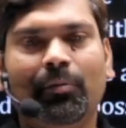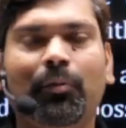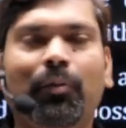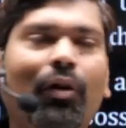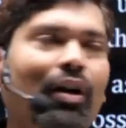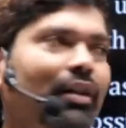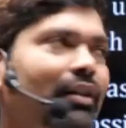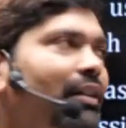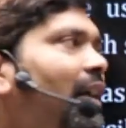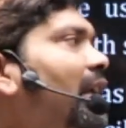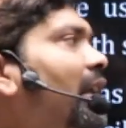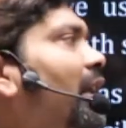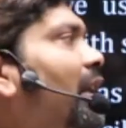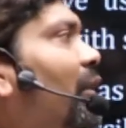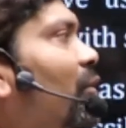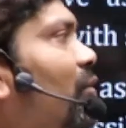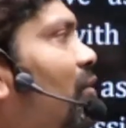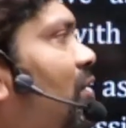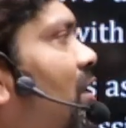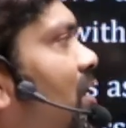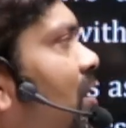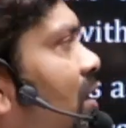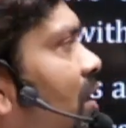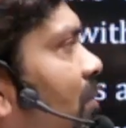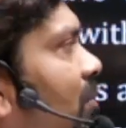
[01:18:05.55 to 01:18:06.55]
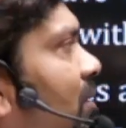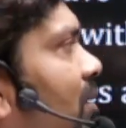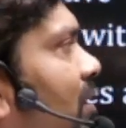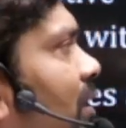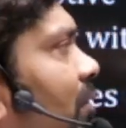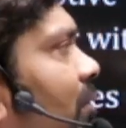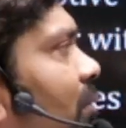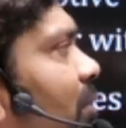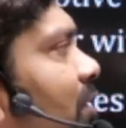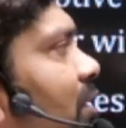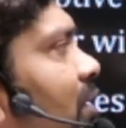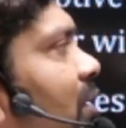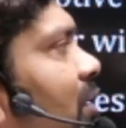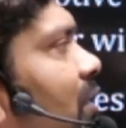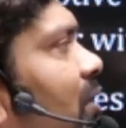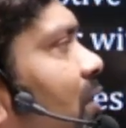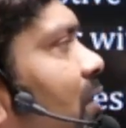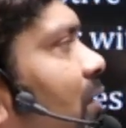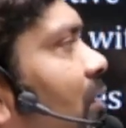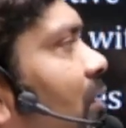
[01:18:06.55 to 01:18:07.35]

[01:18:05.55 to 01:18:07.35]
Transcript: for that ecosystem services.